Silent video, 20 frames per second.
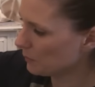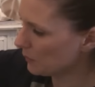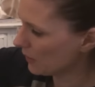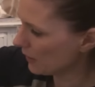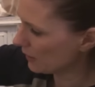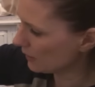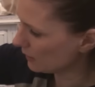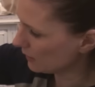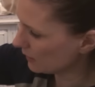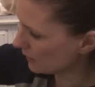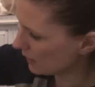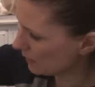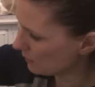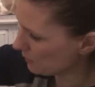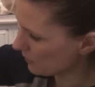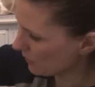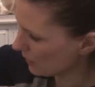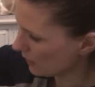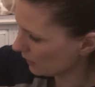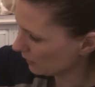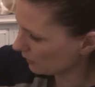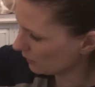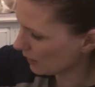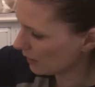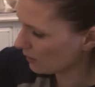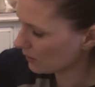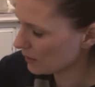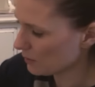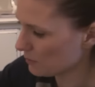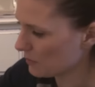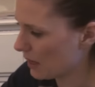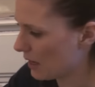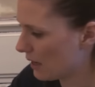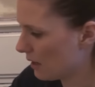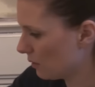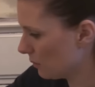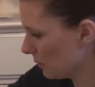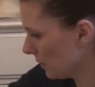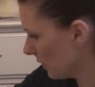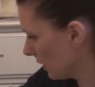print type thing. I'll keep that,
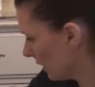I'll wear